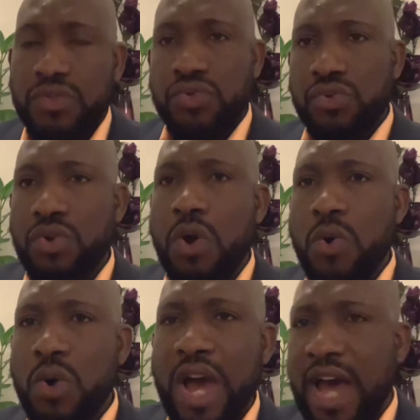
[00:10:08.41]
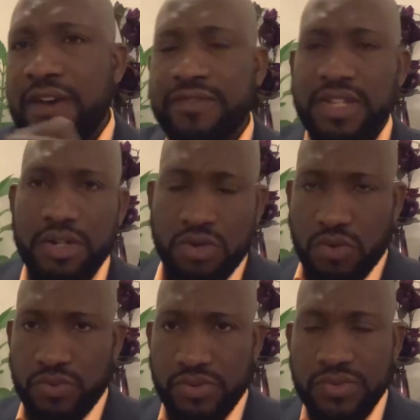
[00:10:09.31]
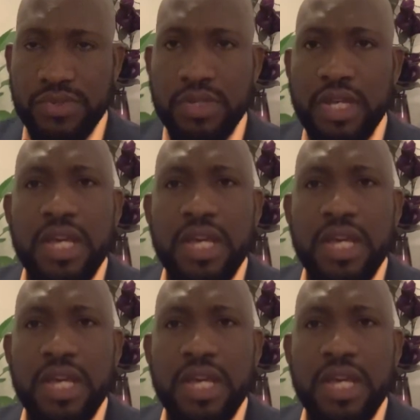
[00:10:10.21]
to go after those.